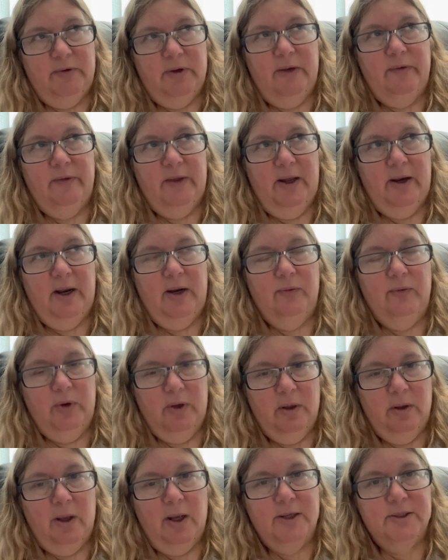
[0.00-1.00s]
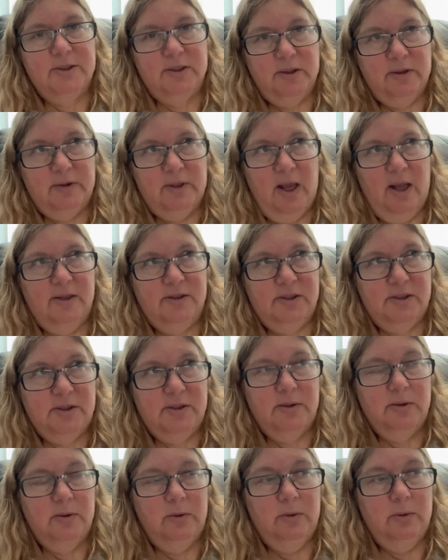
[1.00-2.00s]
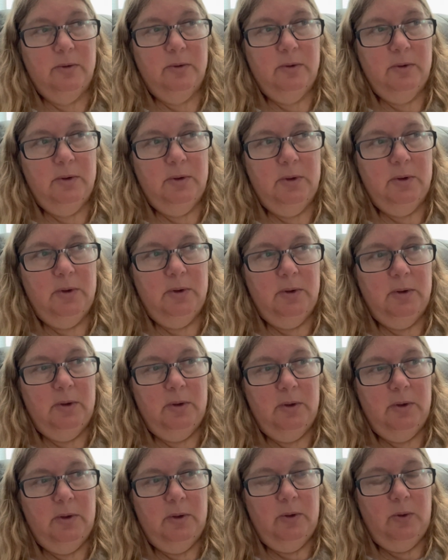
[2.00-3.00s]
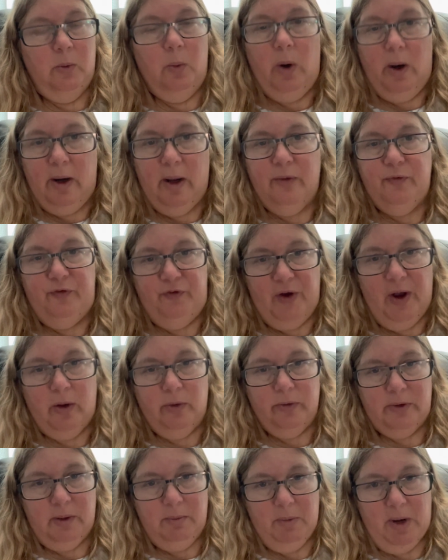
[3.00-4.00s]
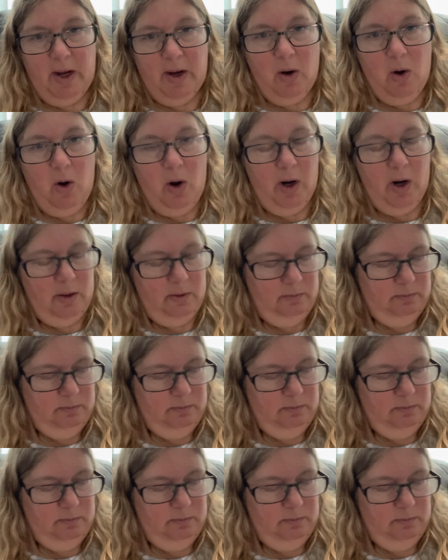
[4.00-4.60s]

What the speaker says: And then I realized that that's what I felt in my heart.